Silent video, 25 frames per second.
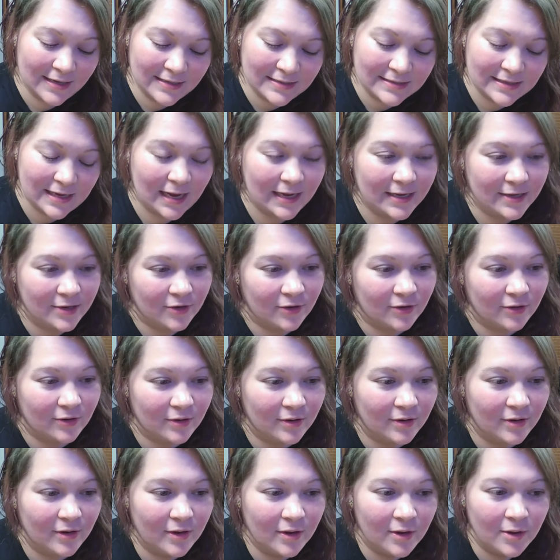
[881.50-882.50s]
Tiger,
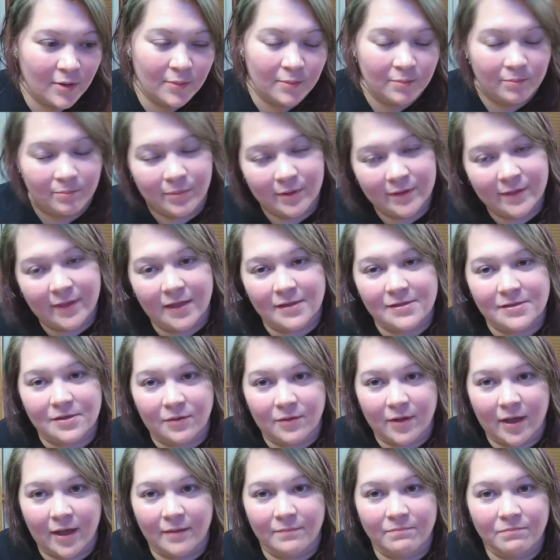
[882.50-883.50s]
but that's
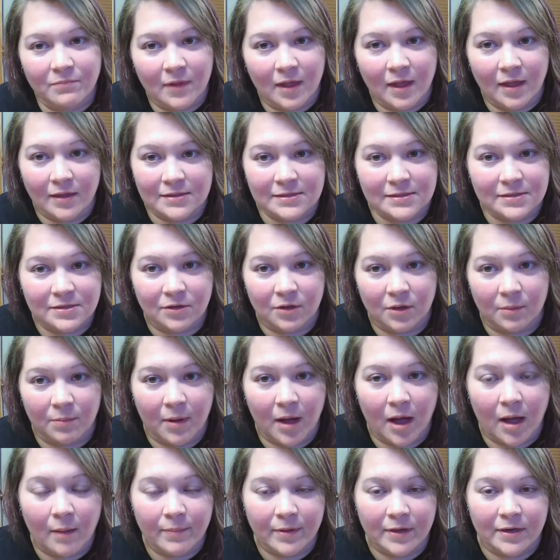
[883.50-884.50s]
okay. It's still a
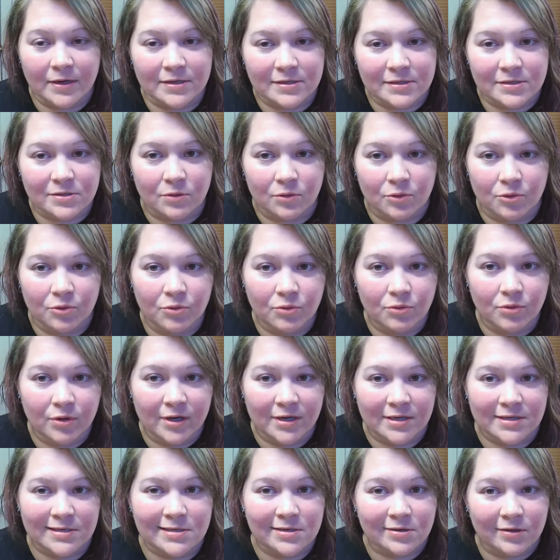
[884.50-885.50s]
pop, it is still cool,
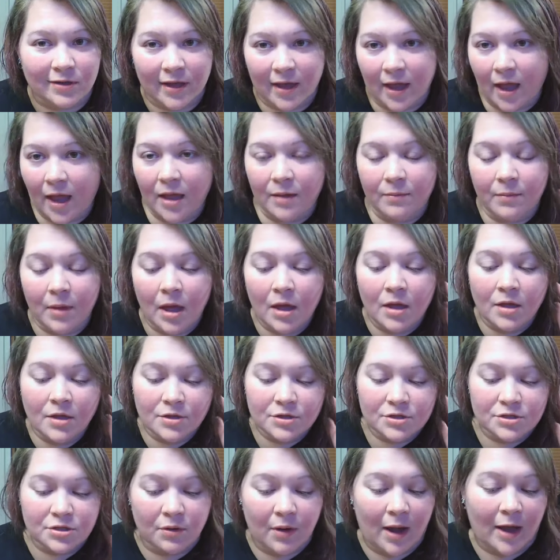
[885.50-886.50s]
it is still a game,
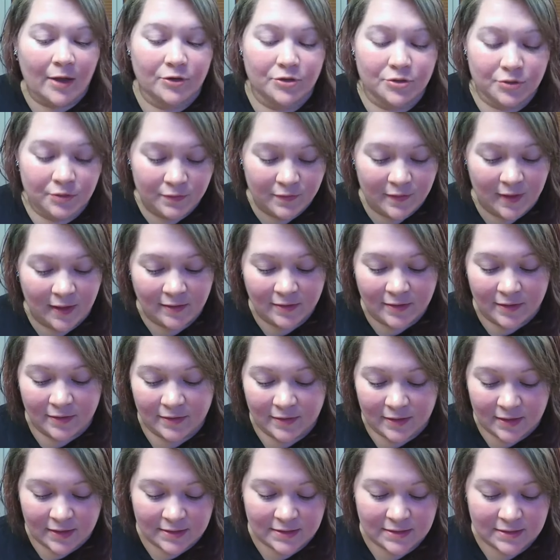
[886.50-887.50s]
so I do think
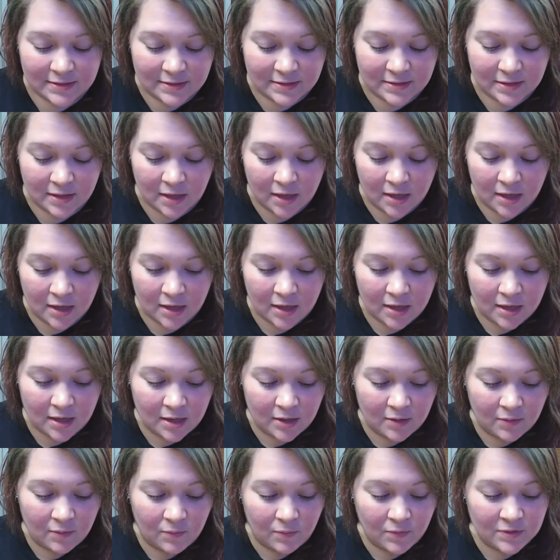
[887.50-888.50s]
that this
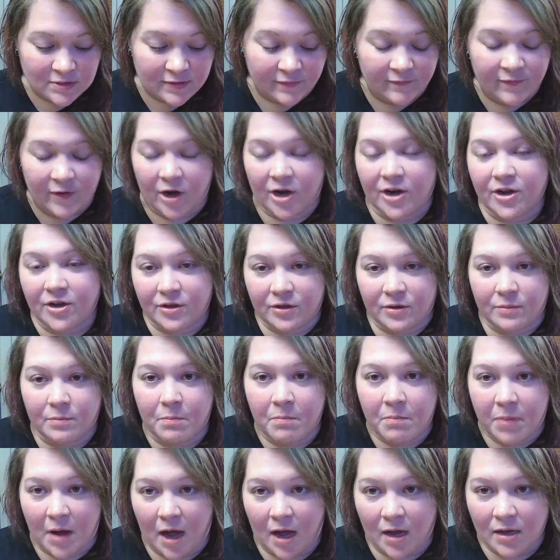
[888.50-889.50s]
was a very good
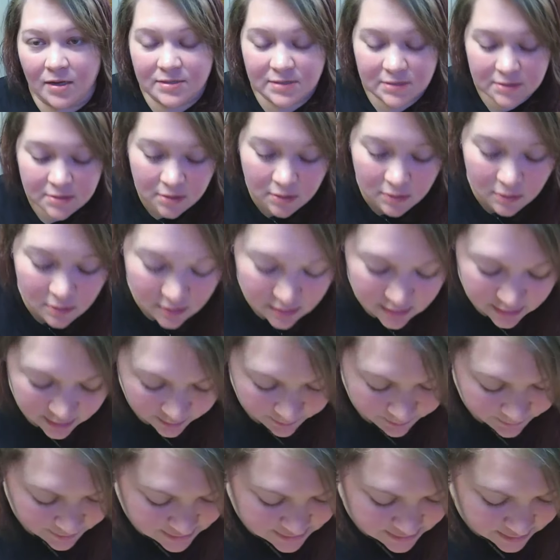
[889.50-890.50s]
box. Did
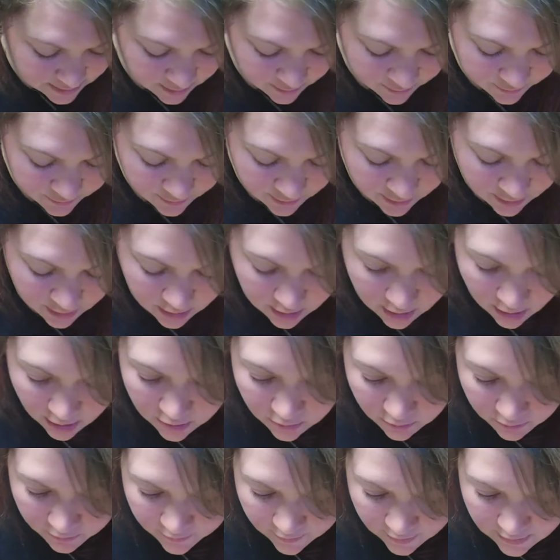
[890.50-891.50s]
I miss anything? I
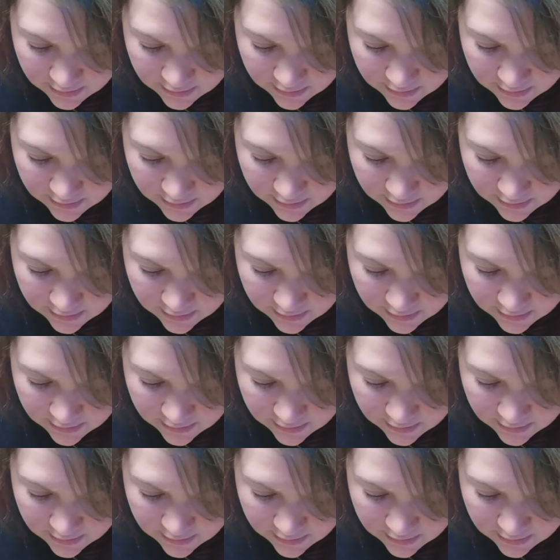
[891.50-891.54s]
don't